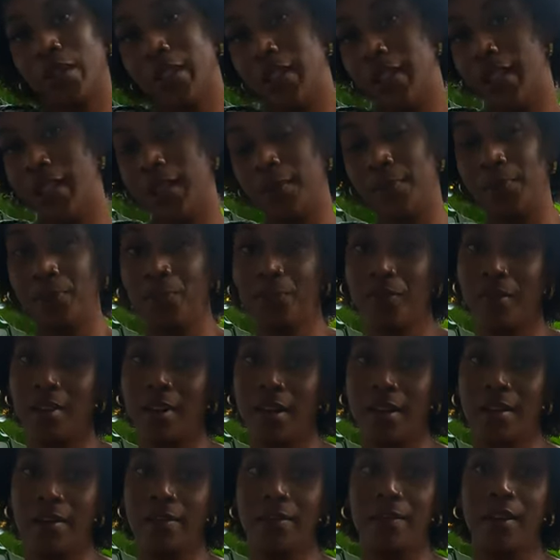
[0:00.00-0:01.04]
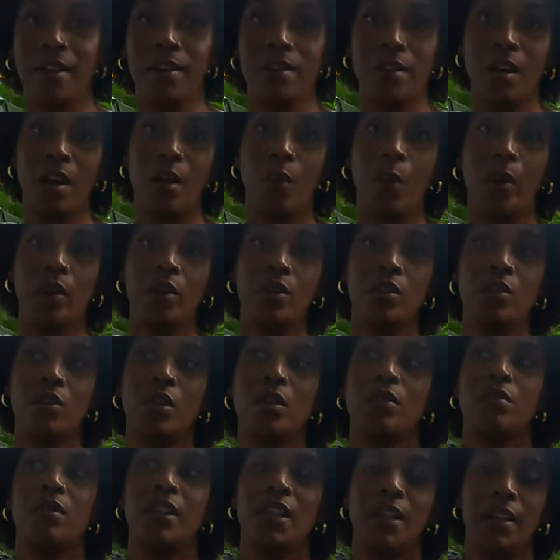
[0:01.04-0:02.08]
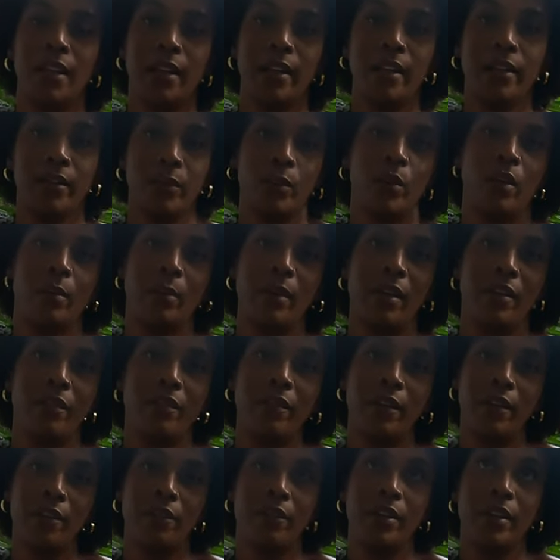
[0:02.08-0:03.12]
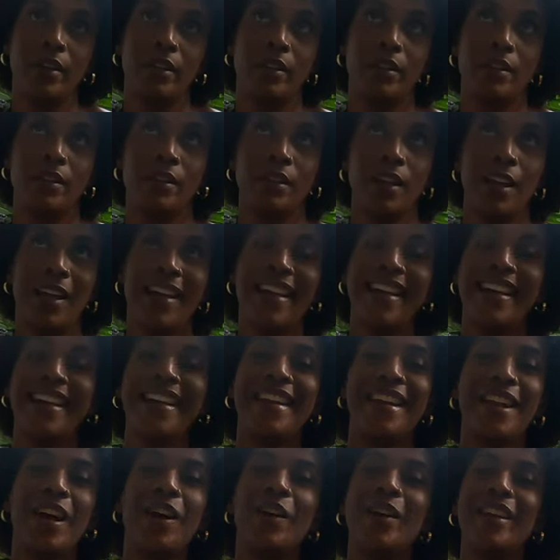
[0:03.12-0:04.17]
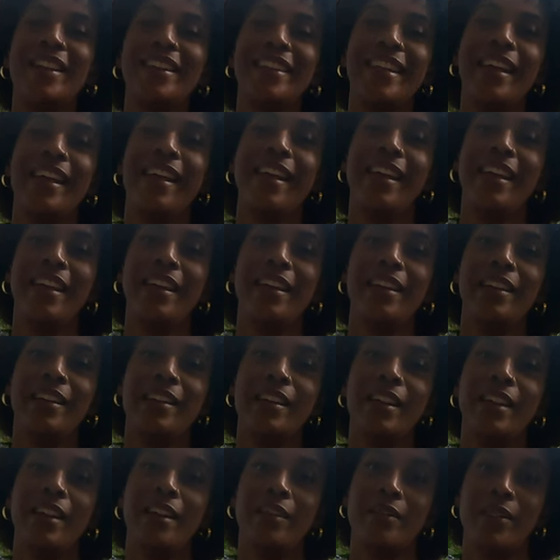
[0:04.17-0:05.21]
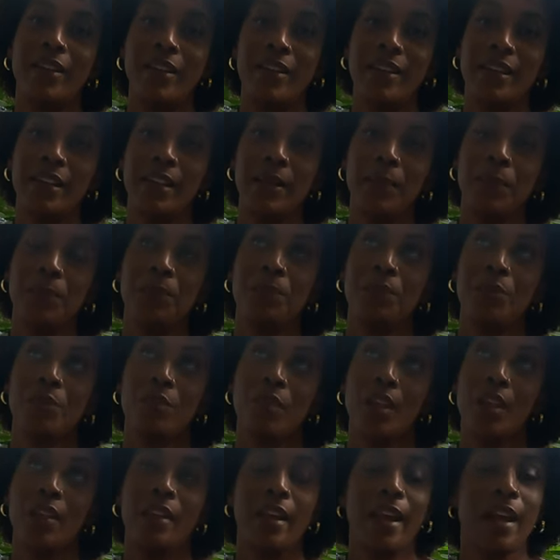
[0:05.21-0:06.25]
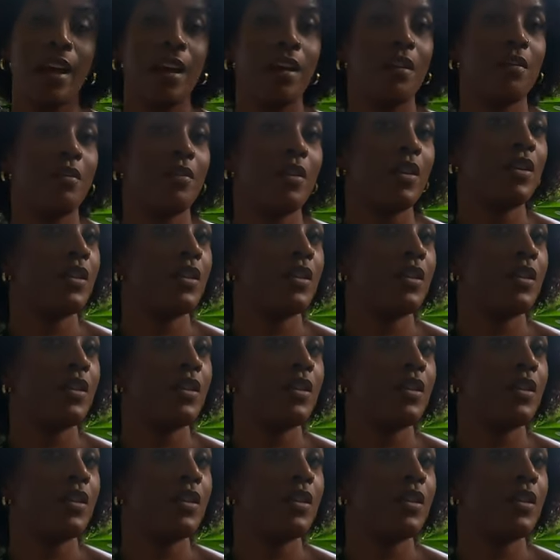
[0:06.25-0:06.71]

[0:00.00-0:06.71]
date. The cafe that I went to, I really like, is one of my favorites. Now in The Hague, Lavendi, they have